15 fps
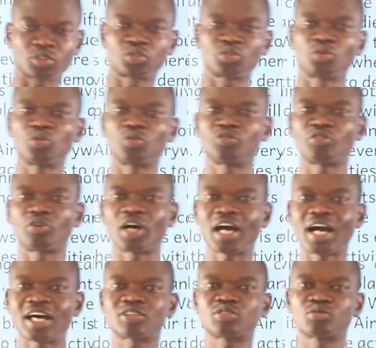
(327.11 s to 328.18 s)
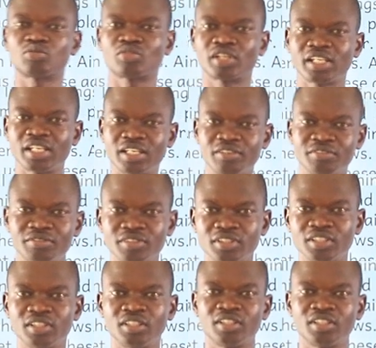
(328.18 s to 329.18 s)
So for us to live,